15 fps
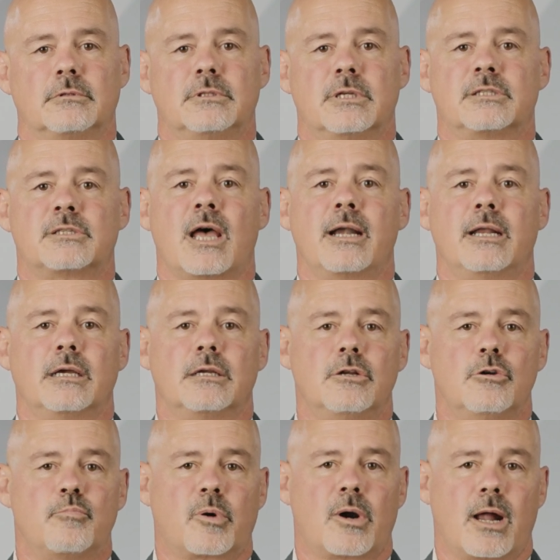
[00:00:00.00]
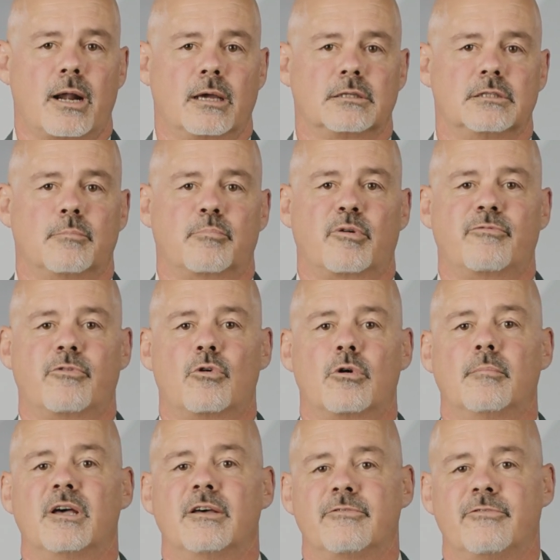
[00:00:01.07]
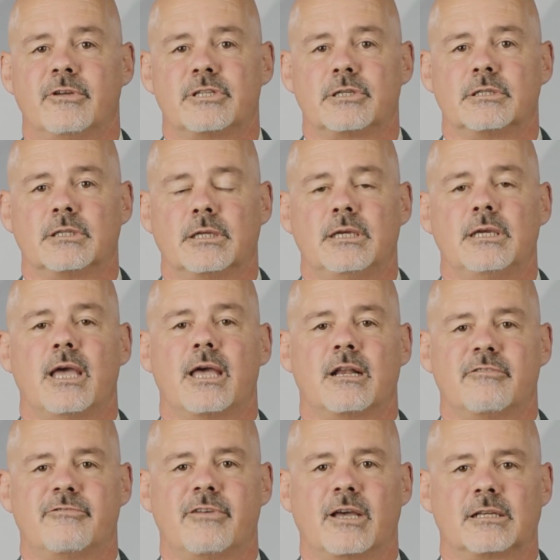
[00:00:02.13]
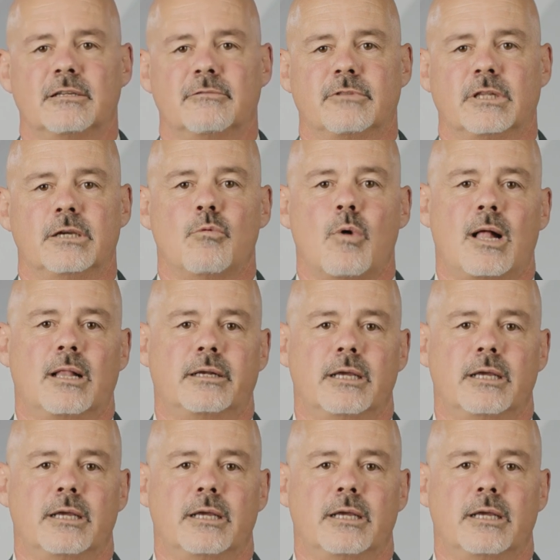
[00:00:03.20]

Designing a new product to perform efficiently and effectively while